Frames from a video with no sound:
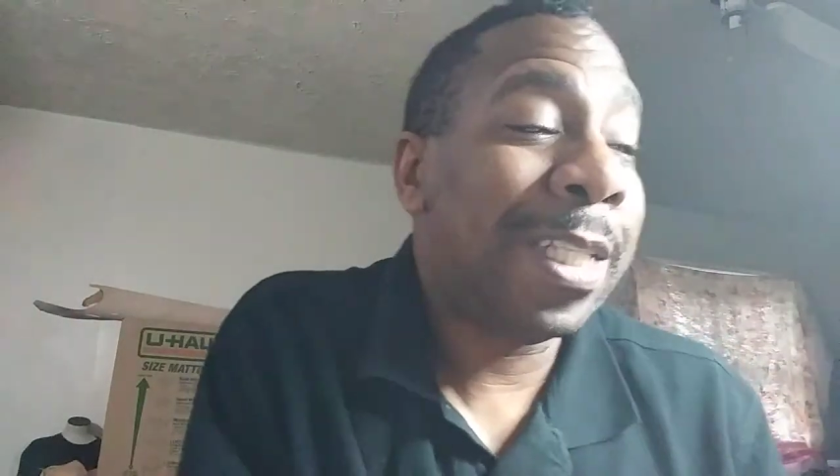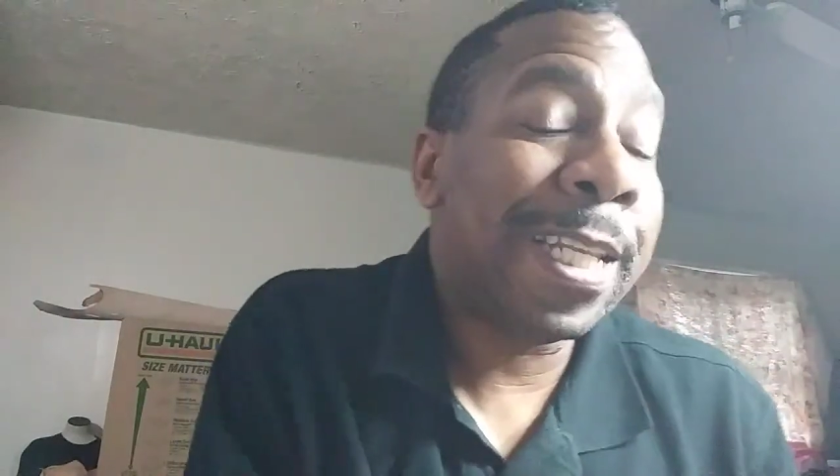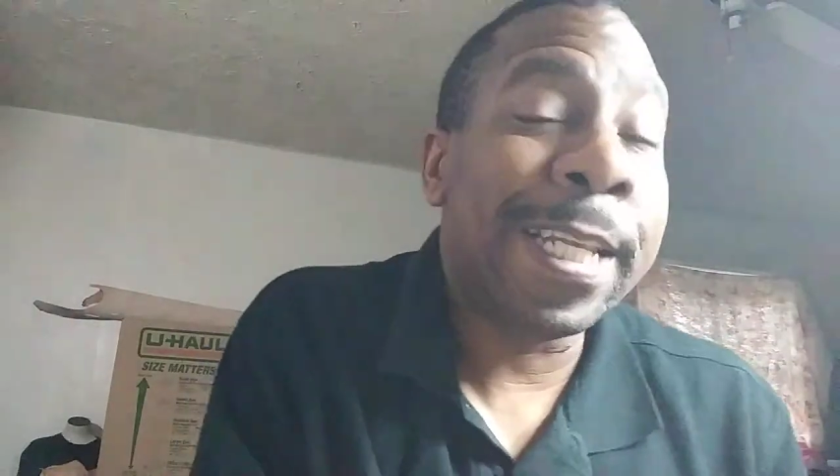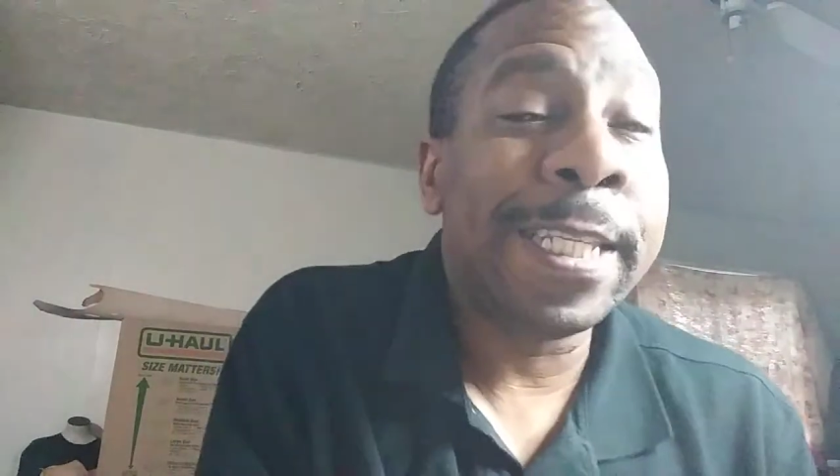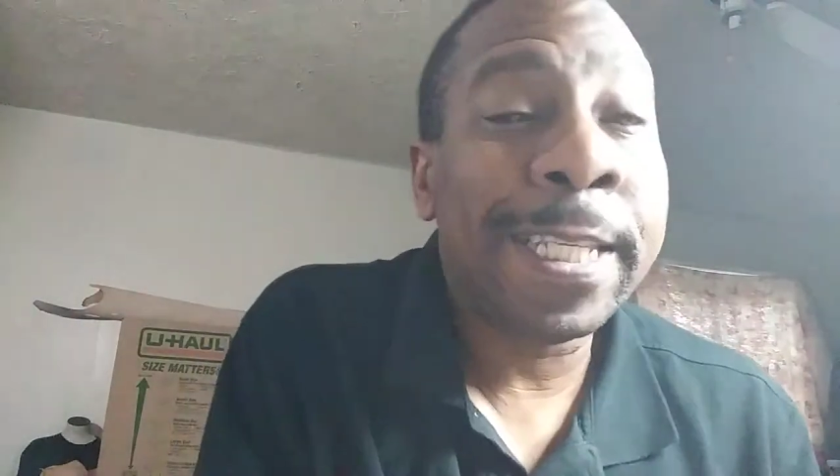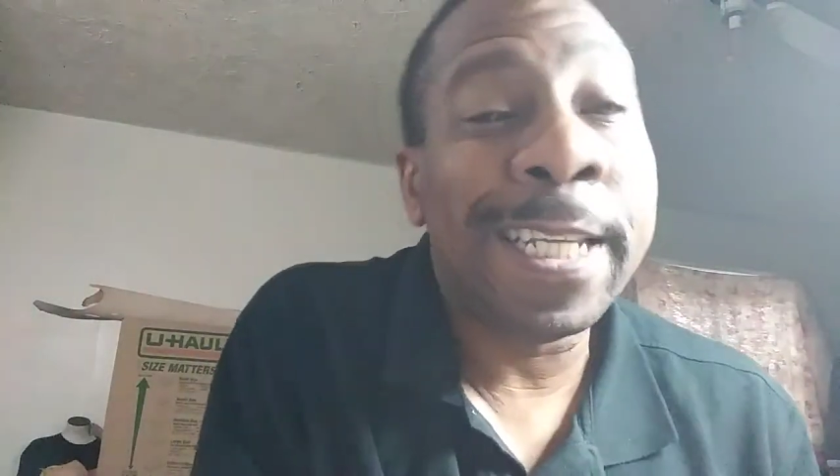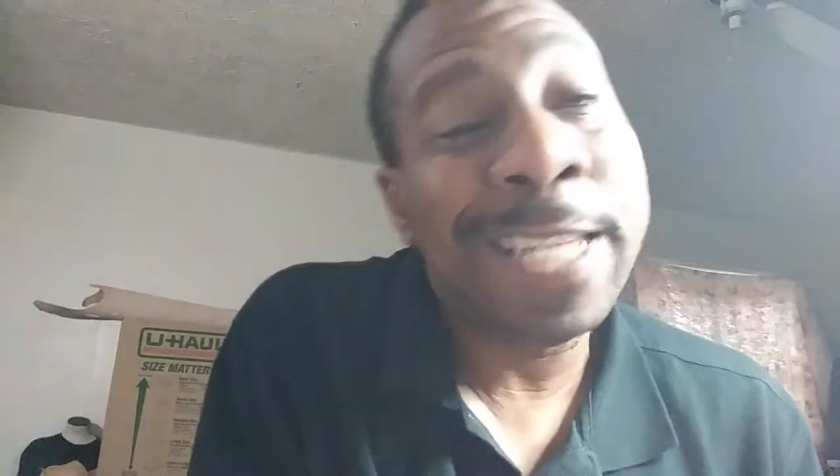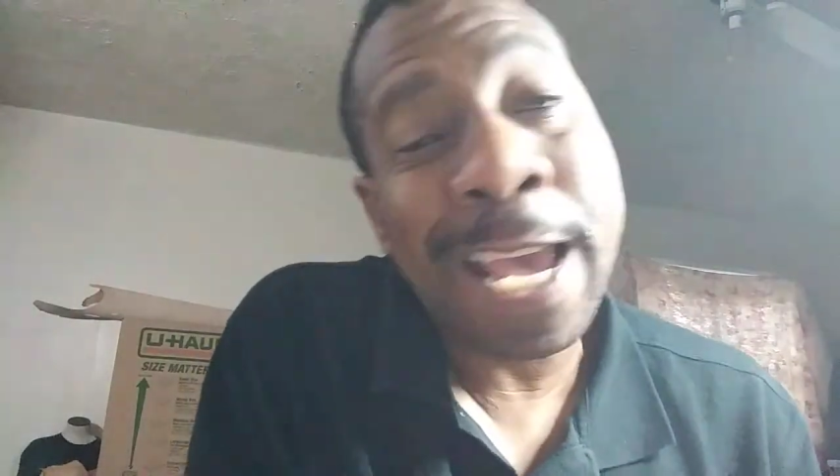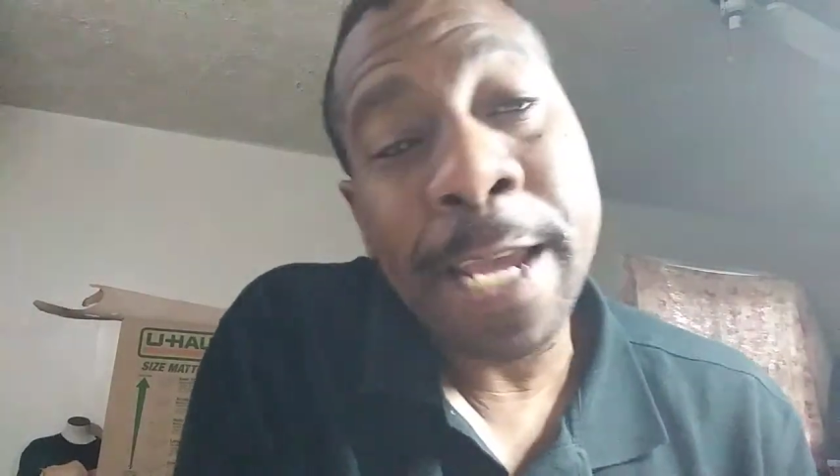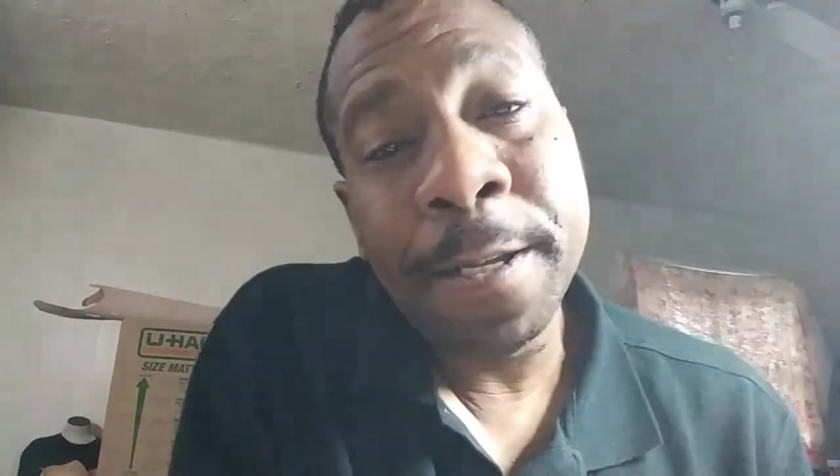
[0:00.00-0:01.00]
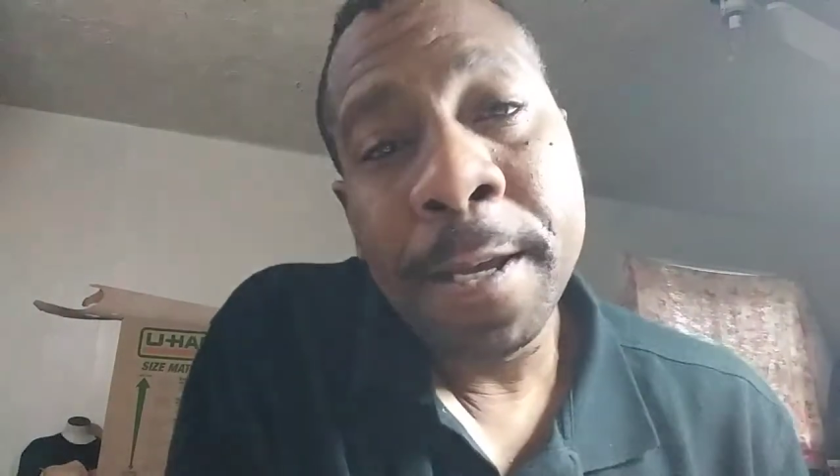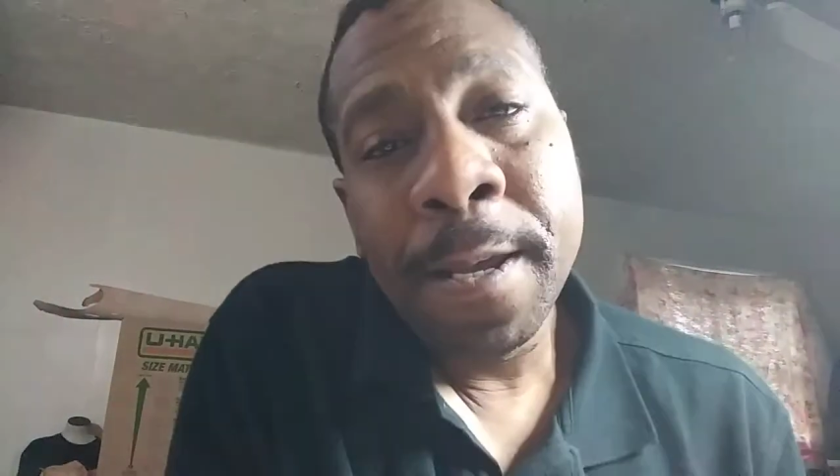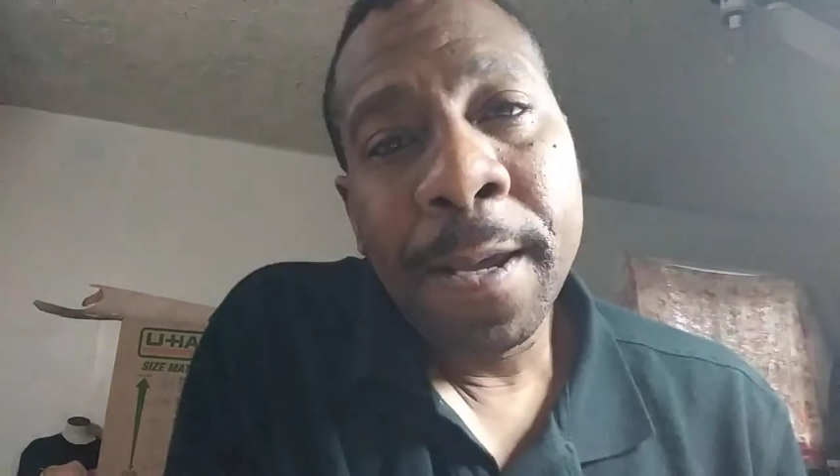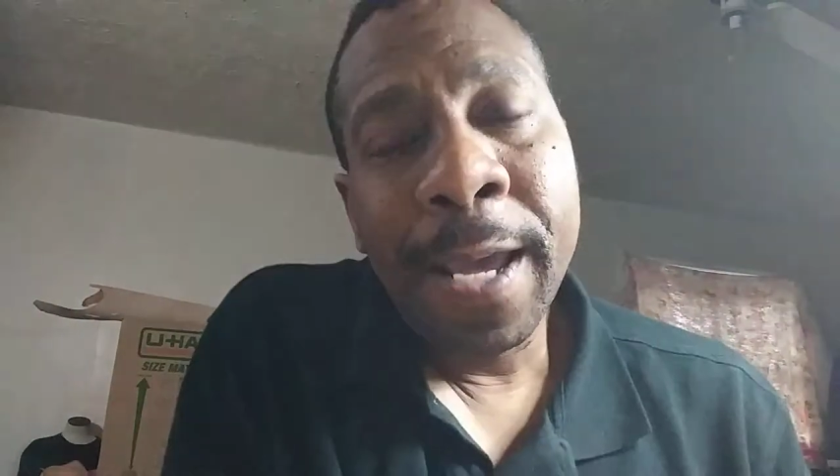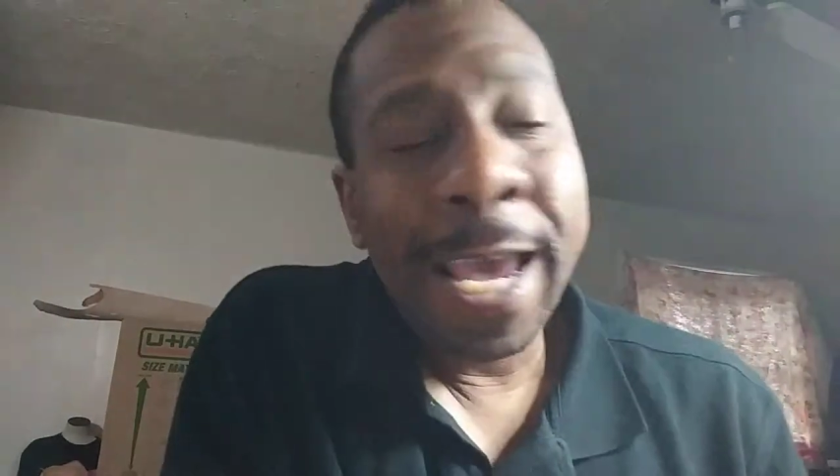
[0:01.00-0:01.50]
to today.
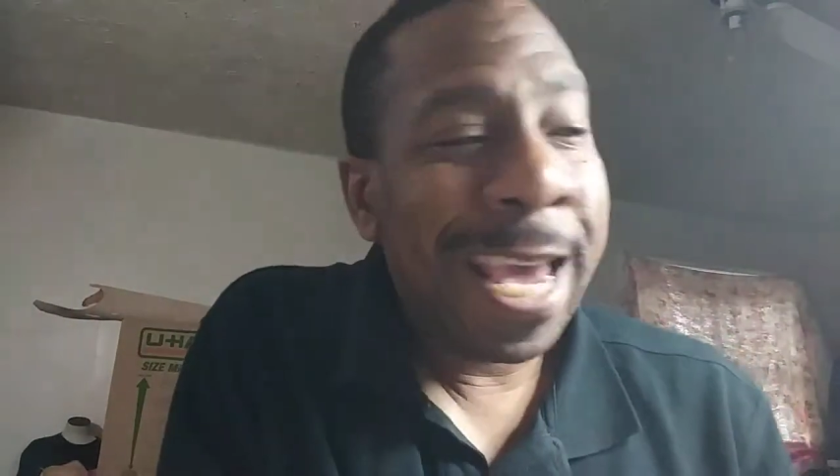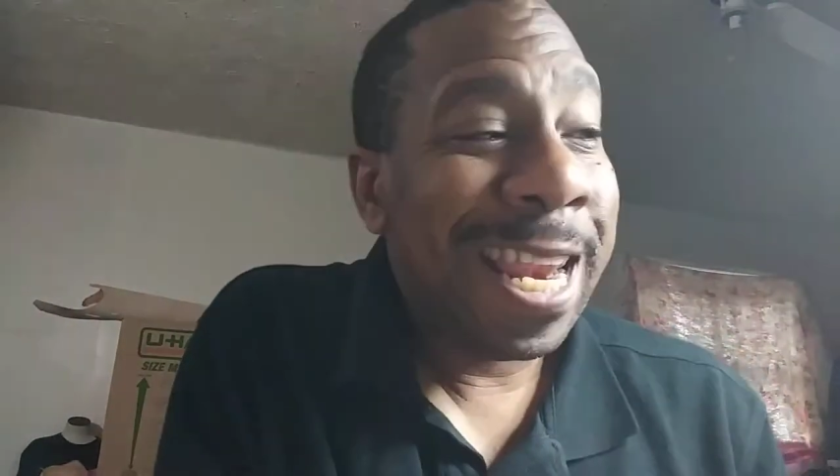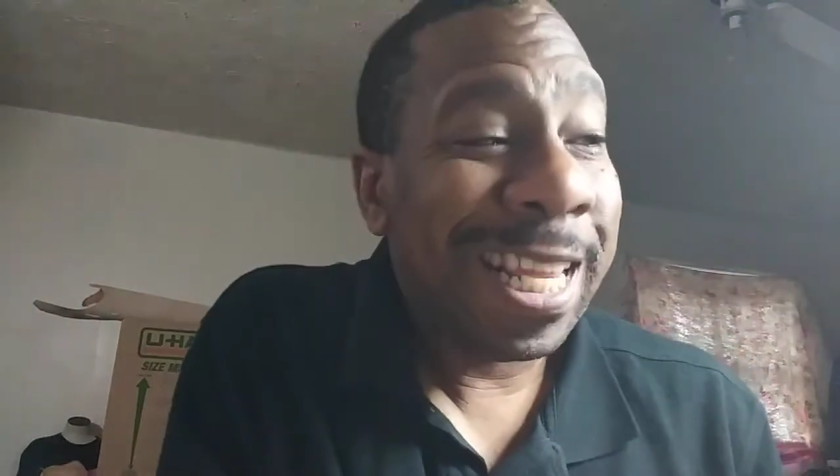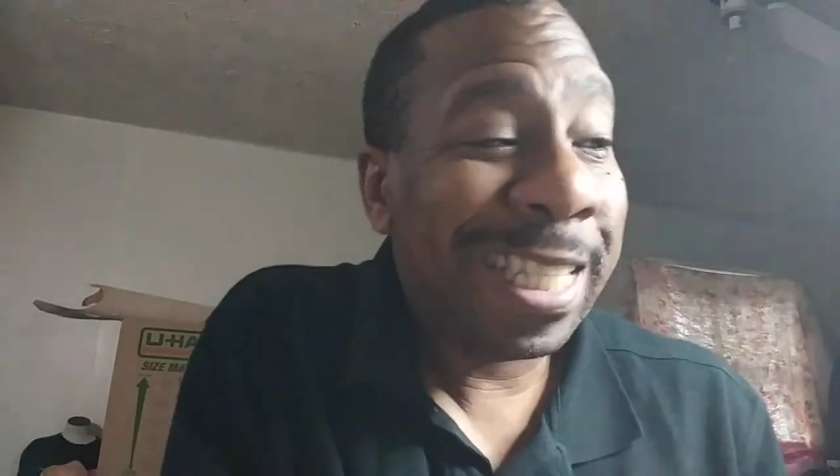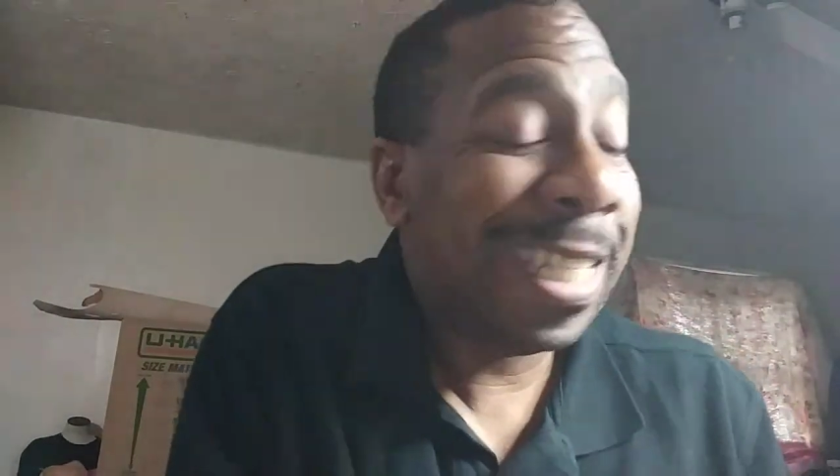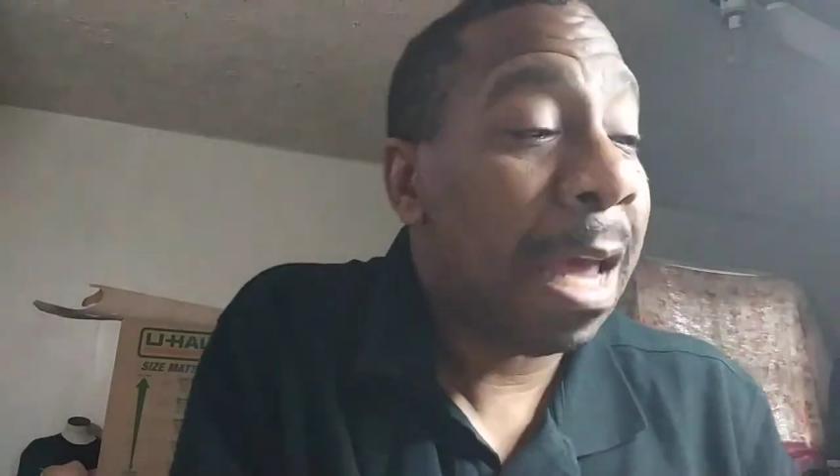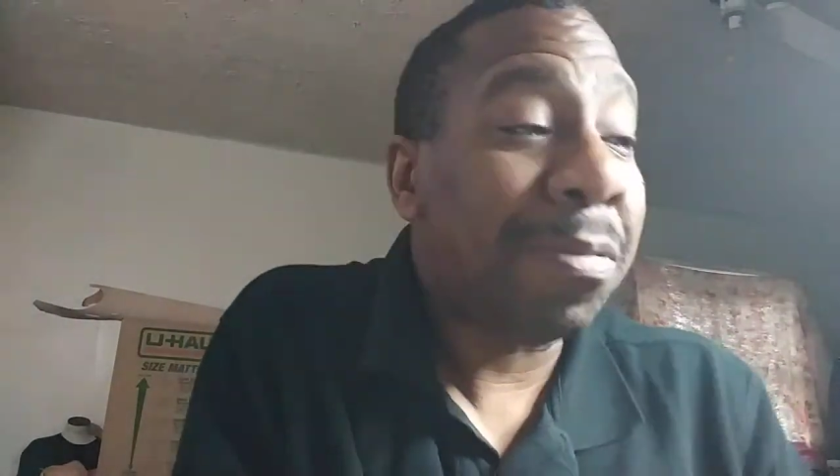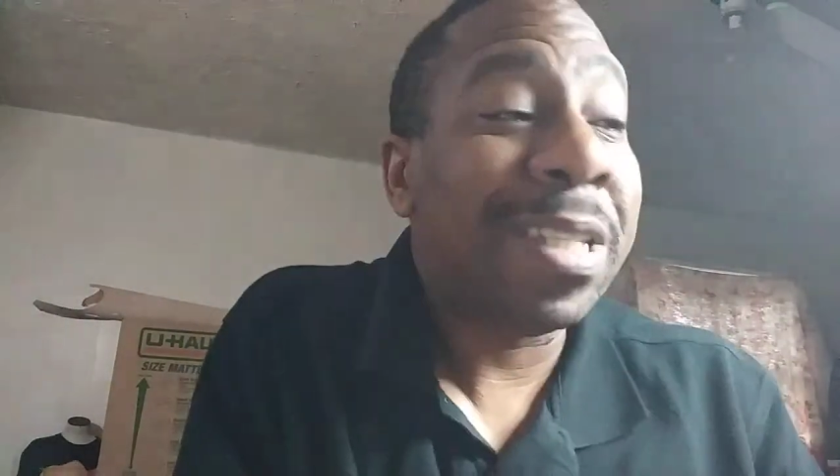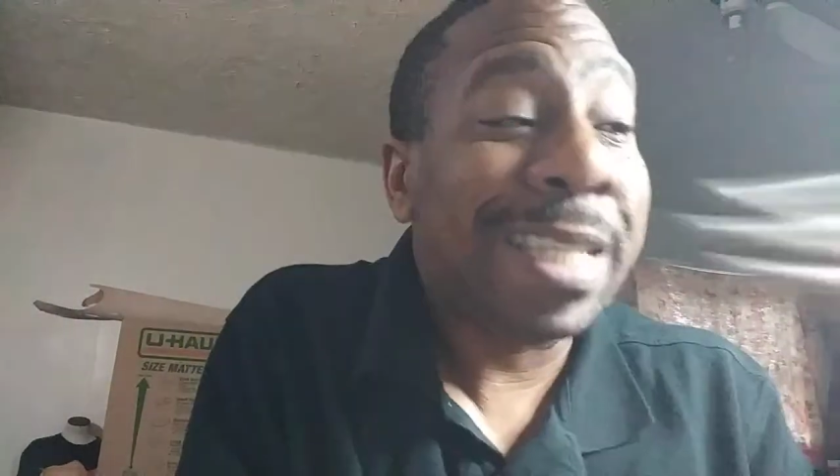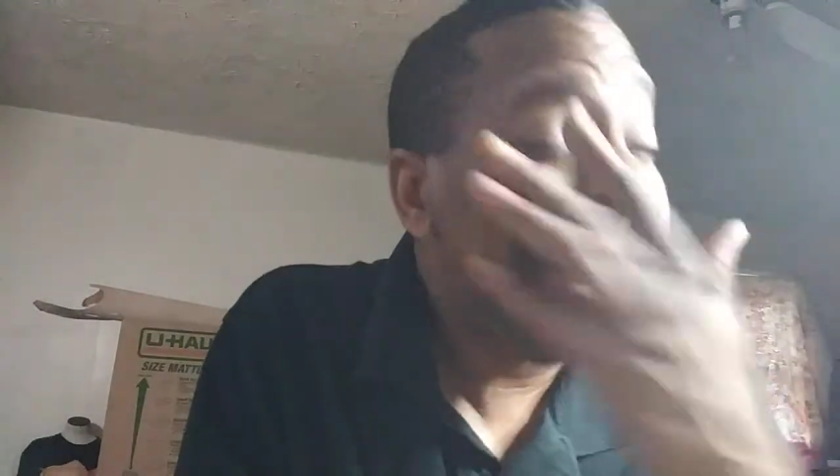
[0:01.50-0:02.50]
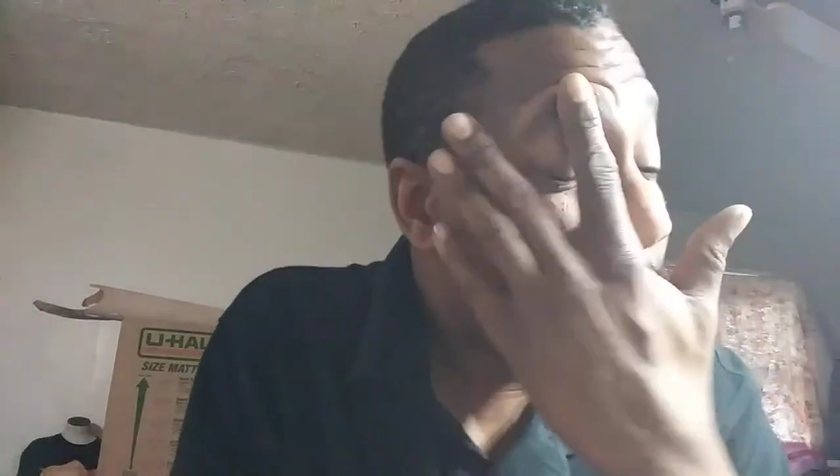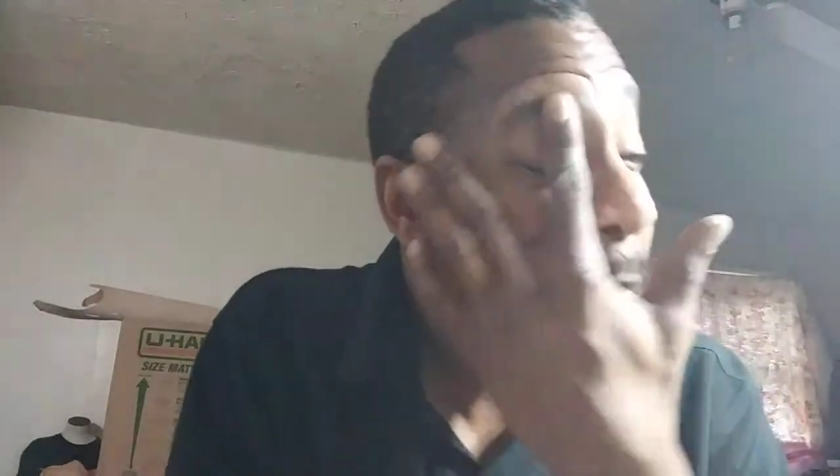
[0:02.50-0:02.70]
And it's I'm still